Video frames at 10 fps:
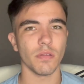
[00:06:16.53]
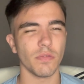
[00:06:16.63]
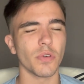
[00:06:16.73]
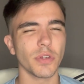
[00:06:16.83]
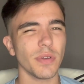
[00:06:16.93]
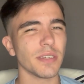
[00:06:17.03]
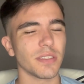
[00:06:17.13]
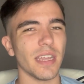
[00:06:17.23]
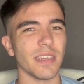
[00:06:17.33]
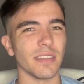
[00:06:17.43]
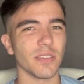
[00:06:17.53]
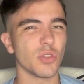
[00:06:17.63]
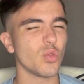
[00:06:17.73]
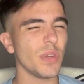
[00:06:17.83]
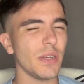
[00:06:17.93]
For your understanding, the
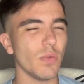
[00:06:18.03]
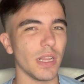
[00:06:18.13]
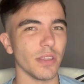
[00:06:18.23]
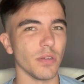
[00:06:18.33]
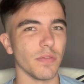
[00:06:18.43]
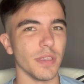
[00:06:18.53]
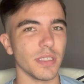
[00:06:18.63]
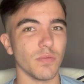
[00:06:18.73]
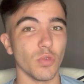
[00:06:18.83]
street value of this